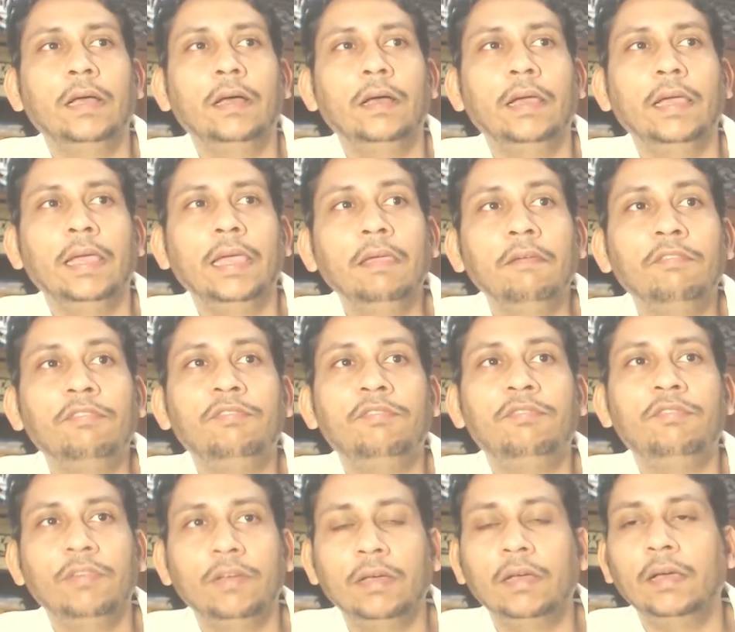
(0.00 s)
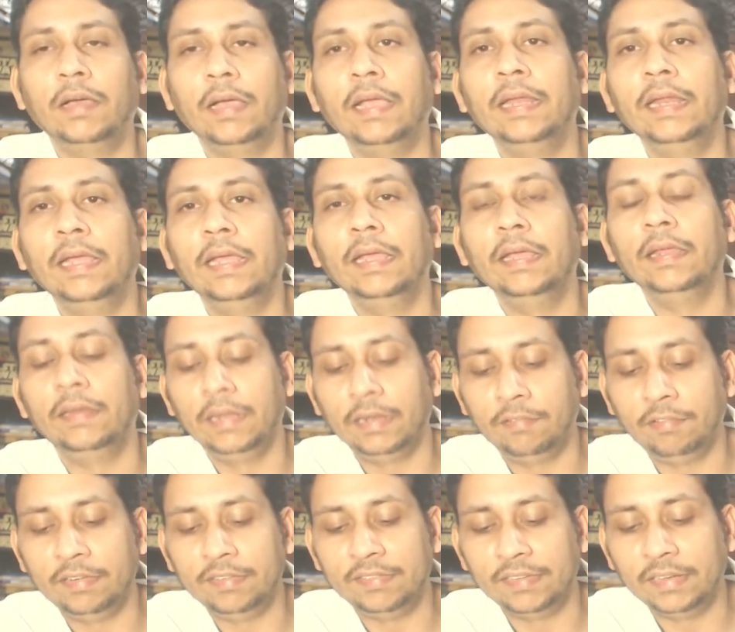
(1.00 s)
if any
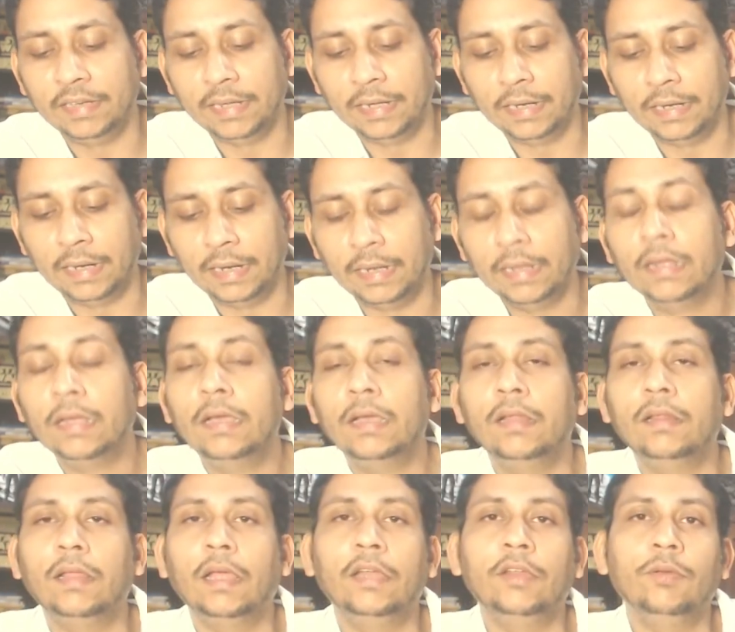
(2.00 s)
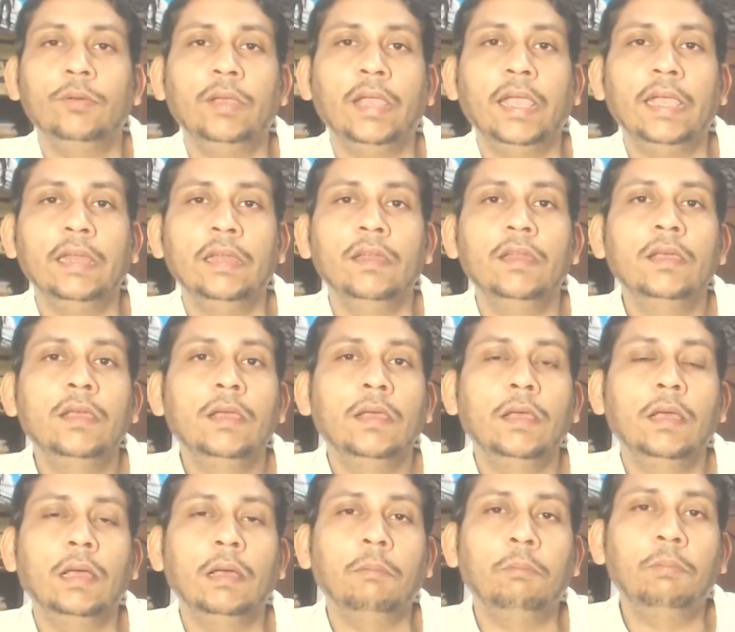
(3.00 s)
decrease in DNA that you gain
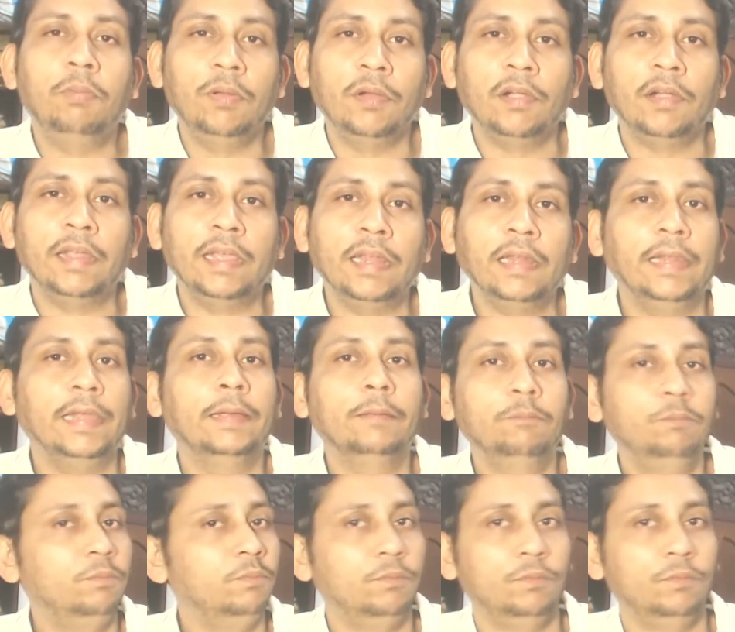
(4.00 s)
per killing.